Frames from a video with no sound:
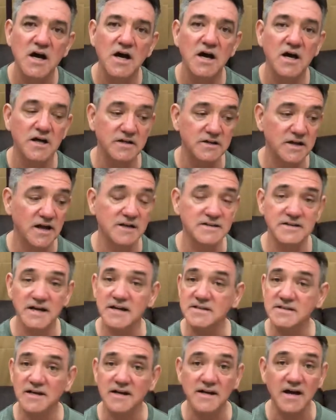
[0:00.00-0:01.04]
And as I
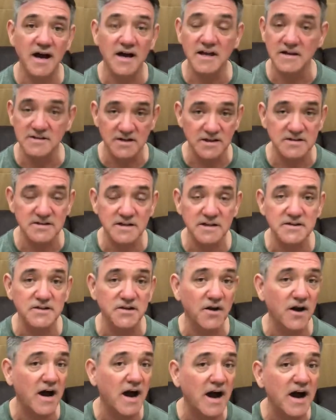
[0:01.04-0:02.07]
said to you,
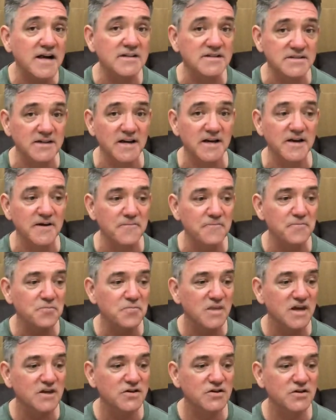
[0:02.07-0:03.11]
I say,
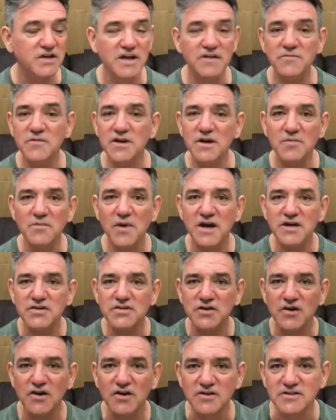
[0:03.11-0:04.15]
give me your best
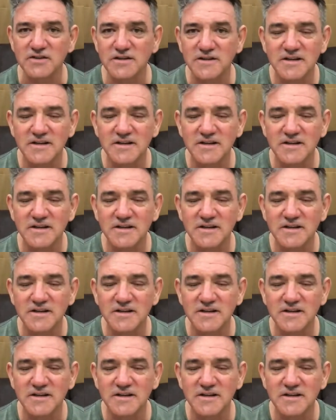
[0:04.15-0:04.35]
shot.